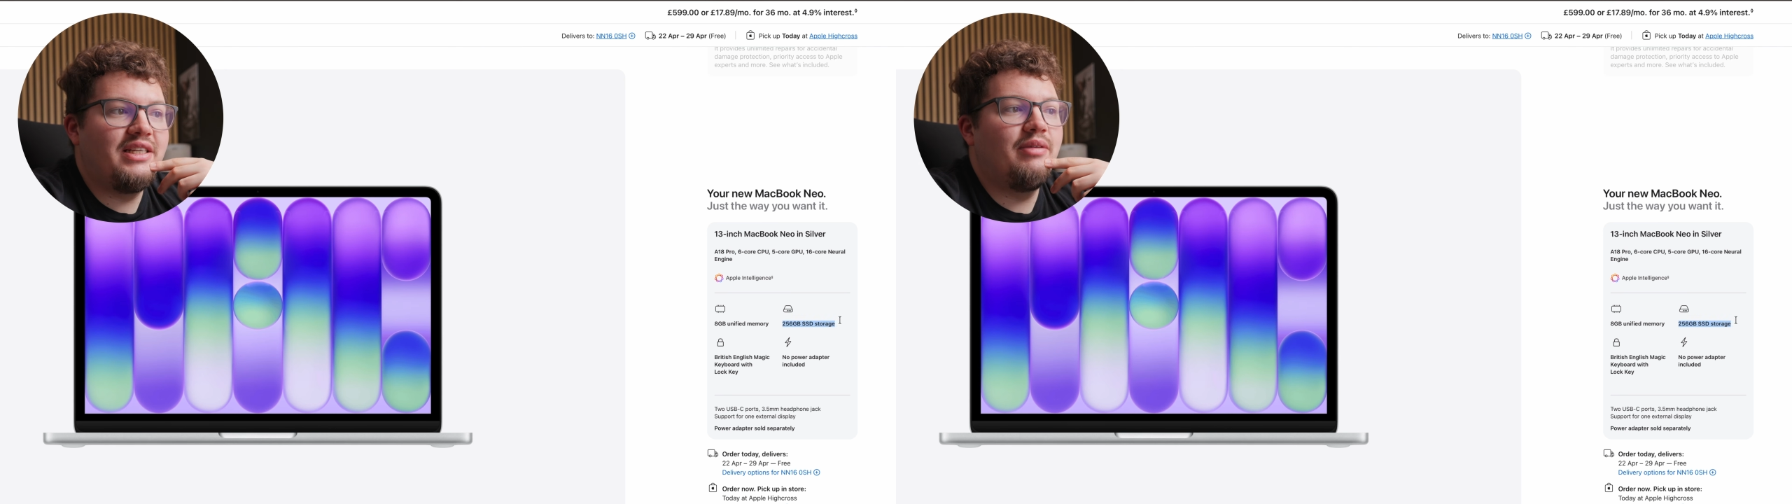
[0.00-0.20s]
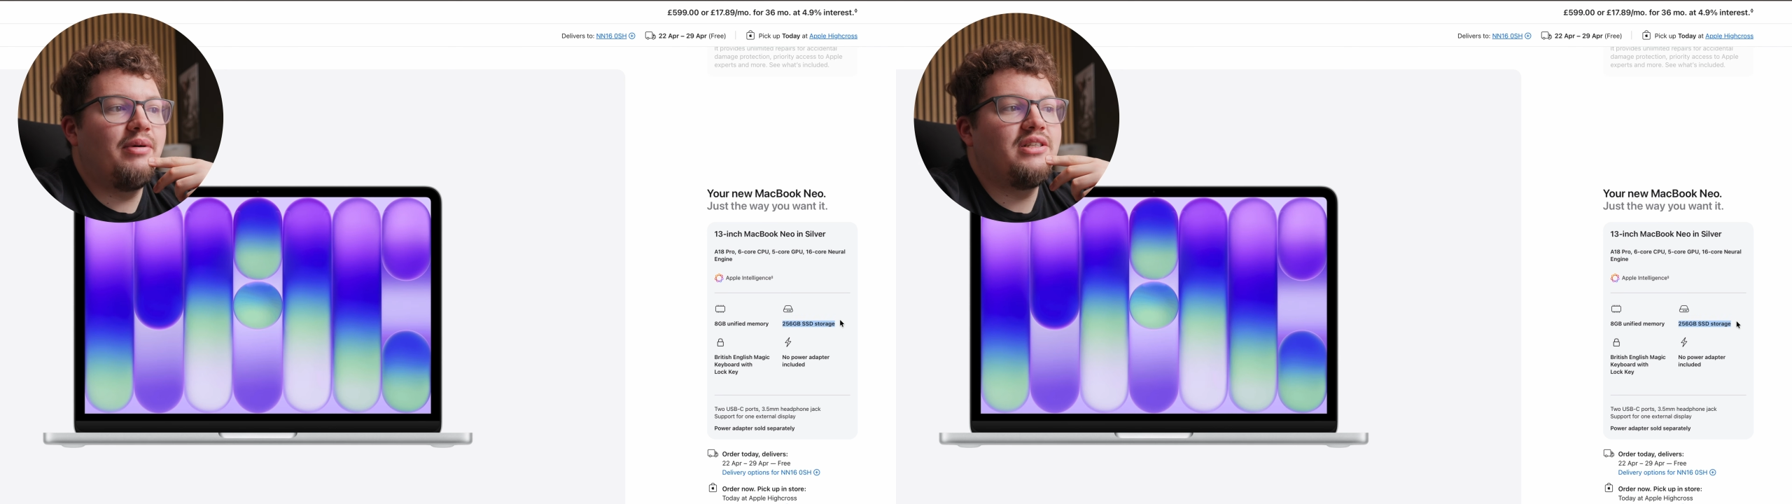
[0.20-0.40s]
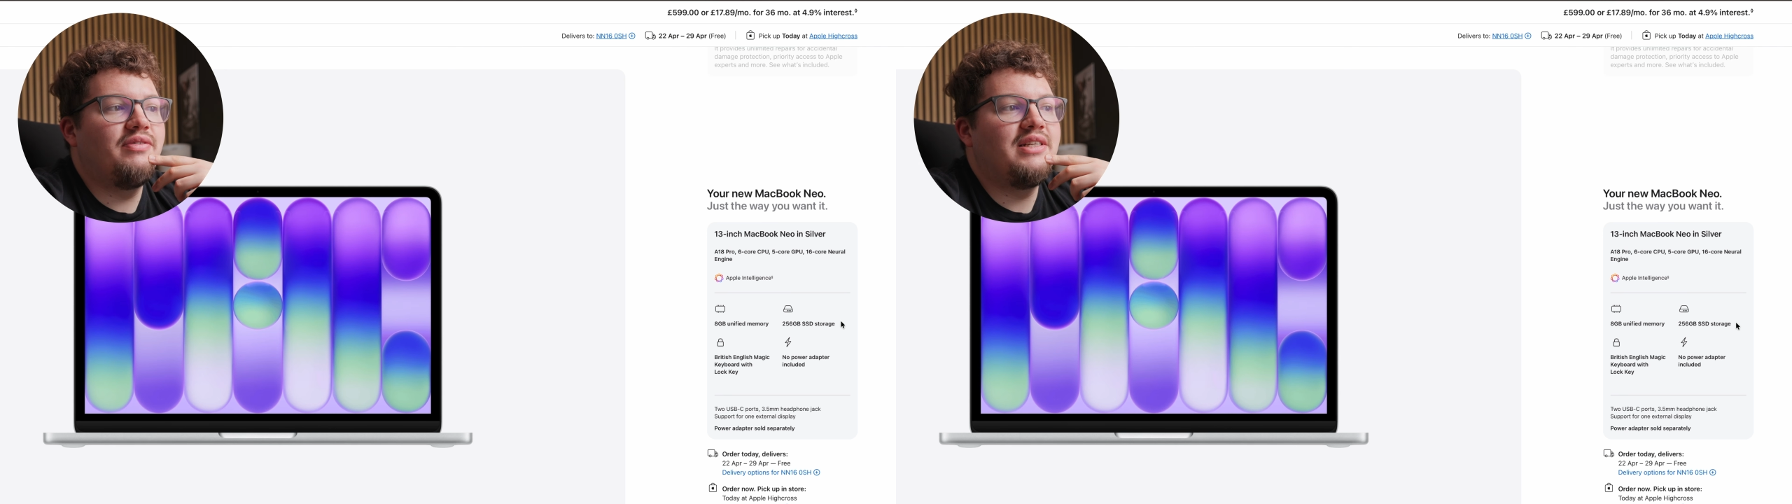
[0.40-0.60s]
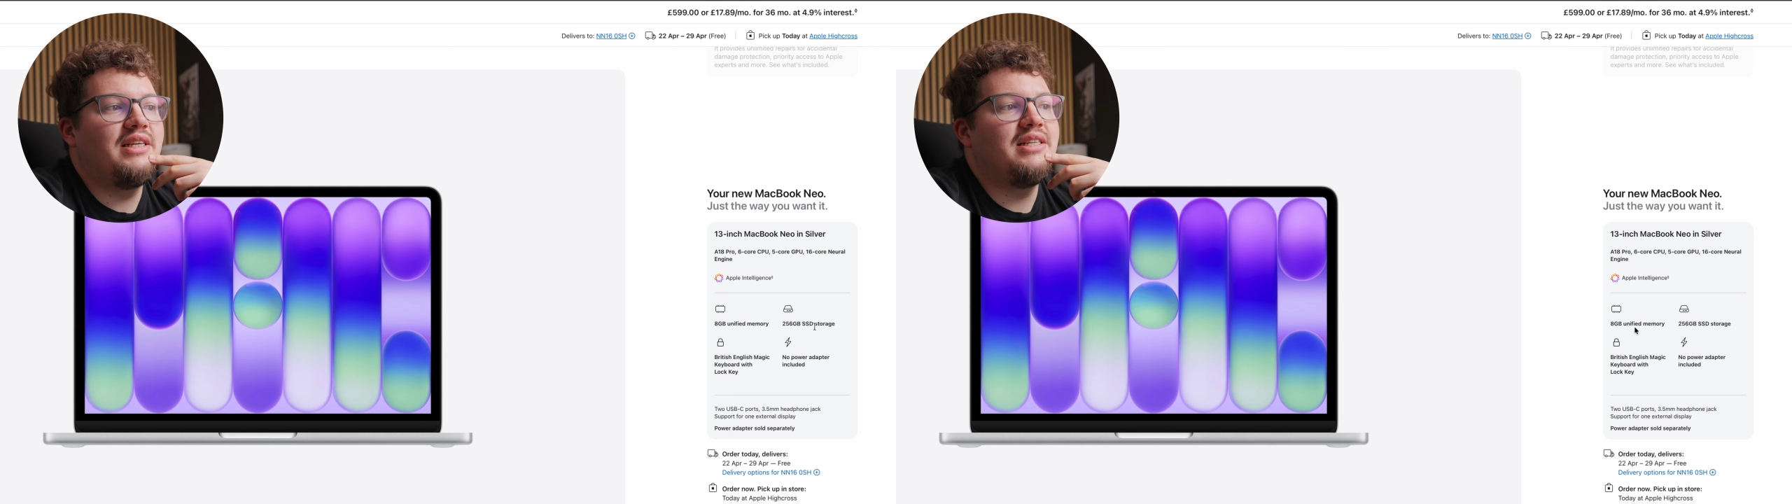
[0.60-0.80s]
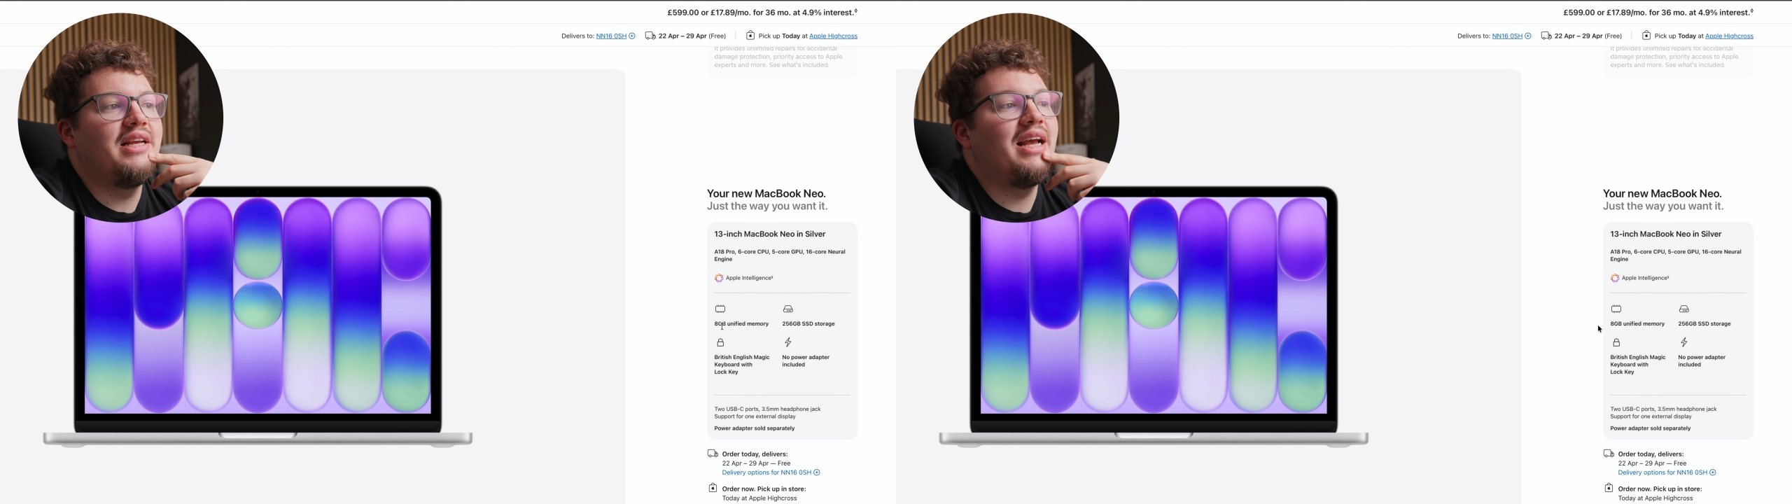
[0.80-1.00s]
gigabytes of
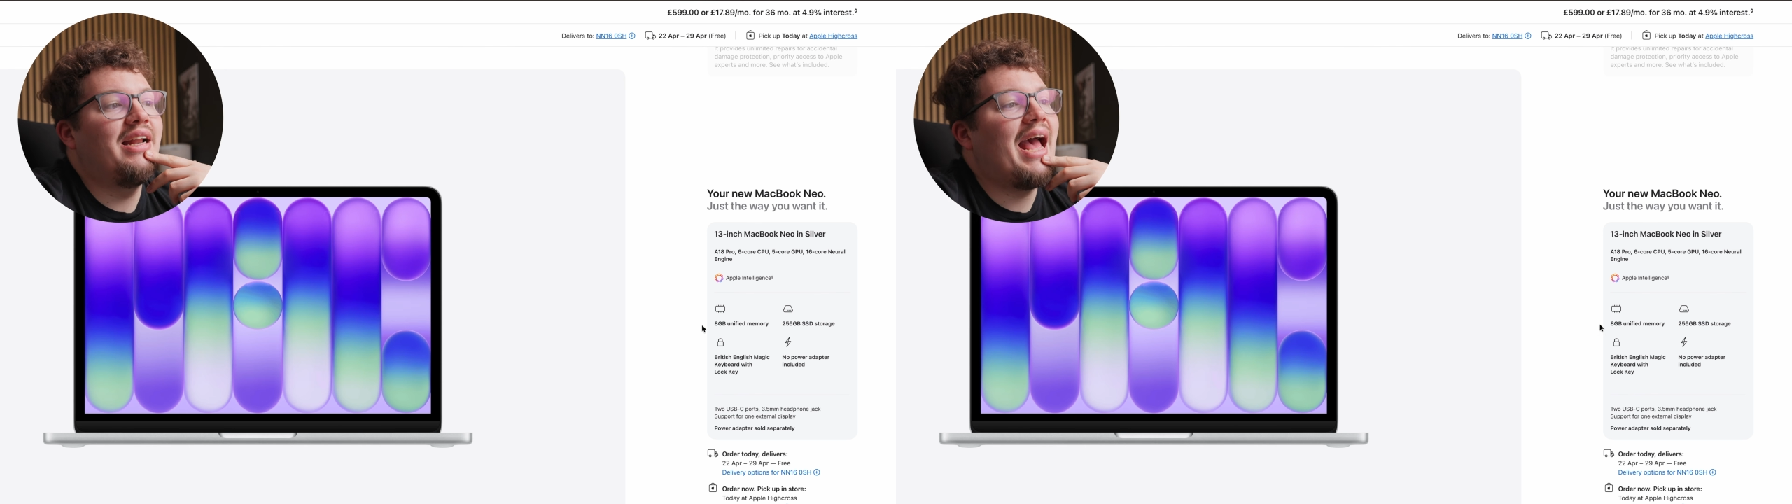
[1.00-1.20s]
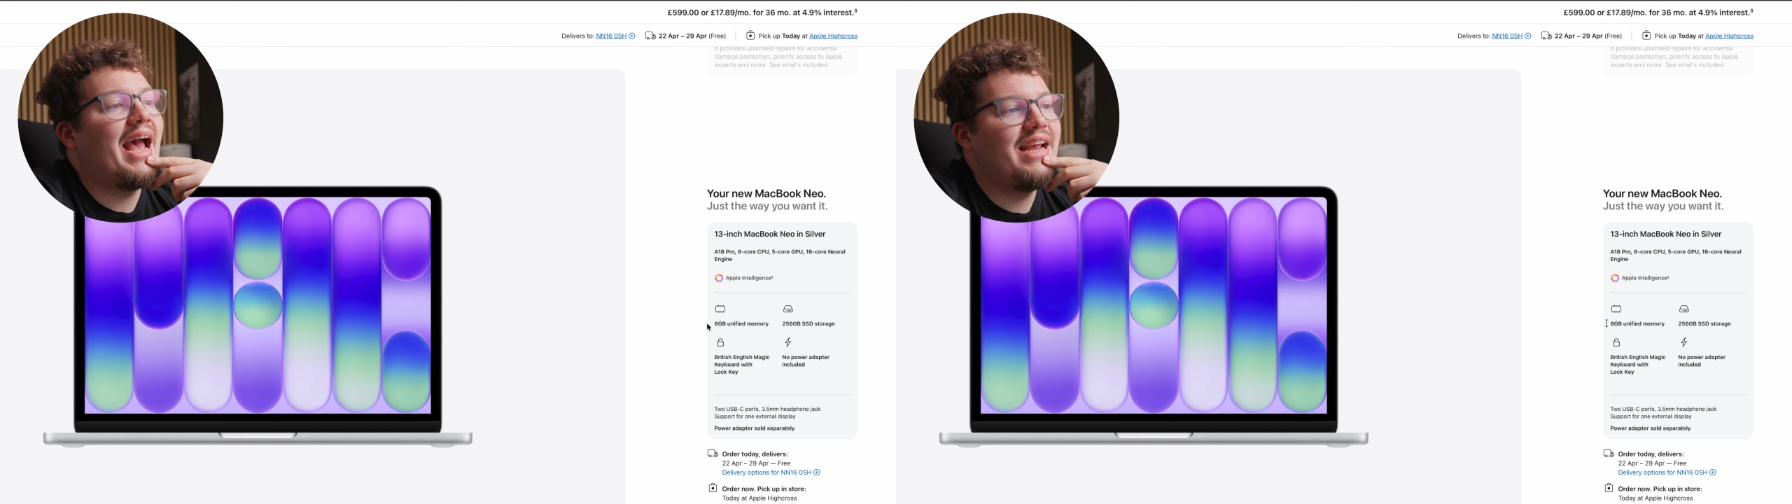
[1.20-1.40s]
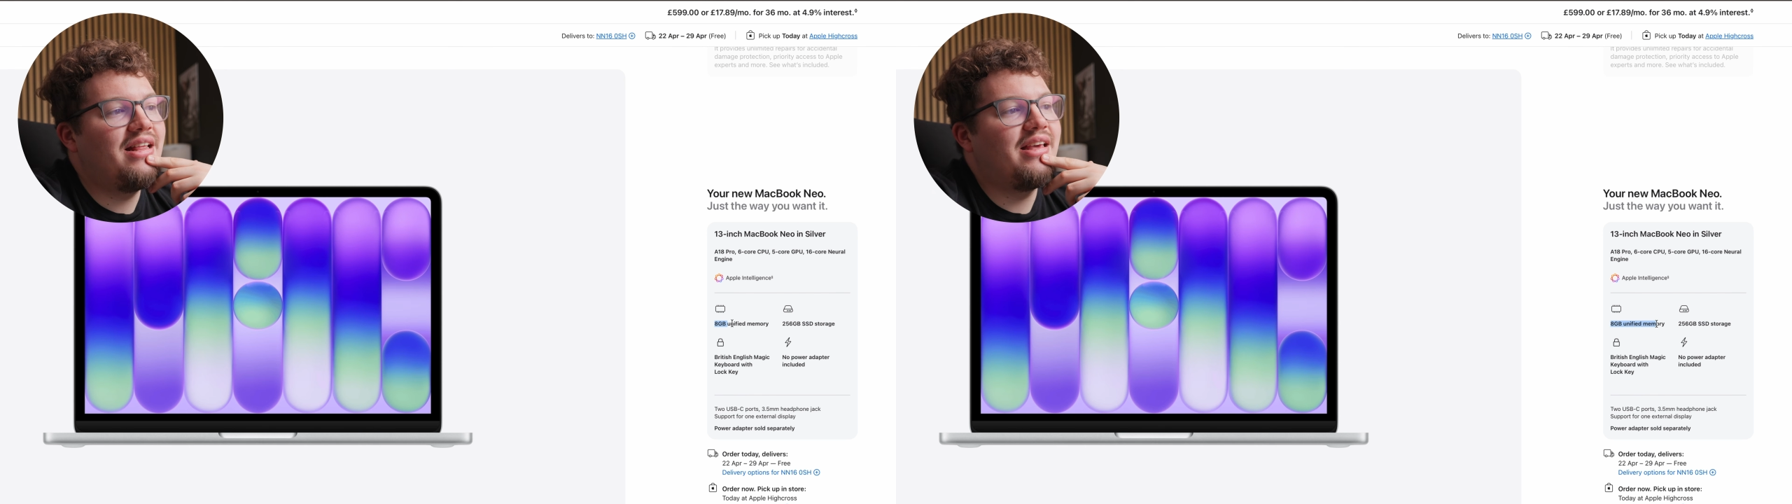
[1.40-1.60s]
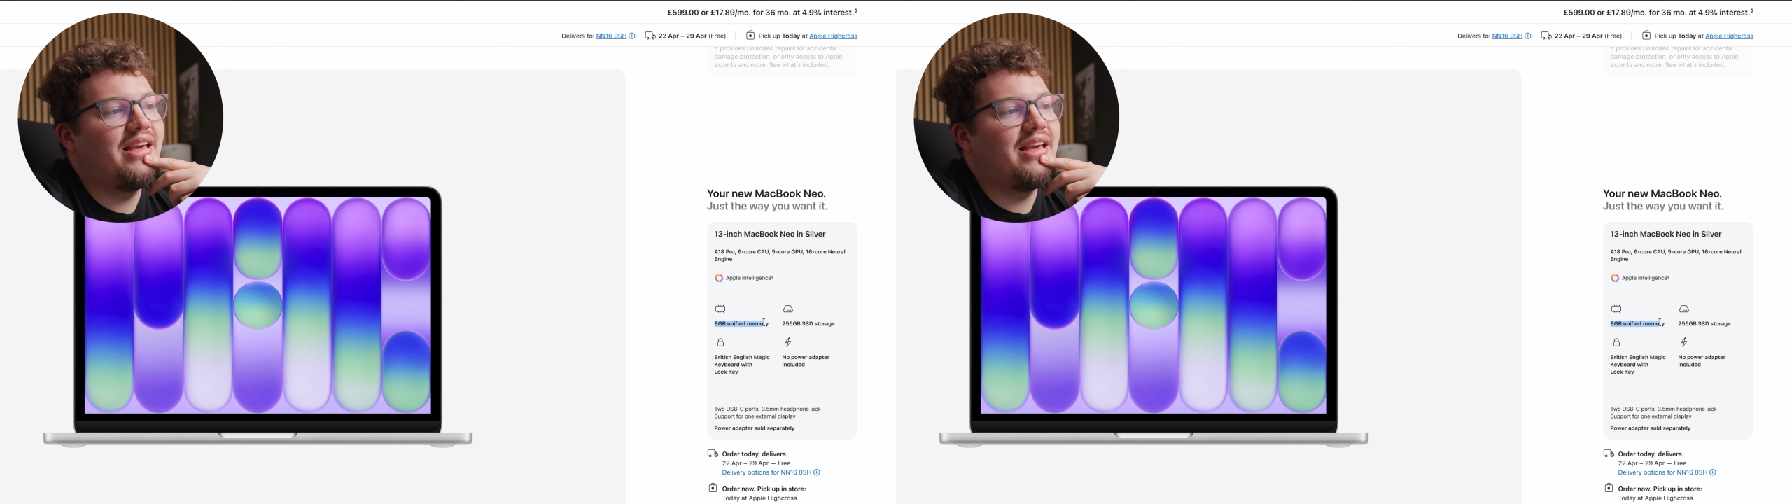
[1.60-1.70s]
SSD and 8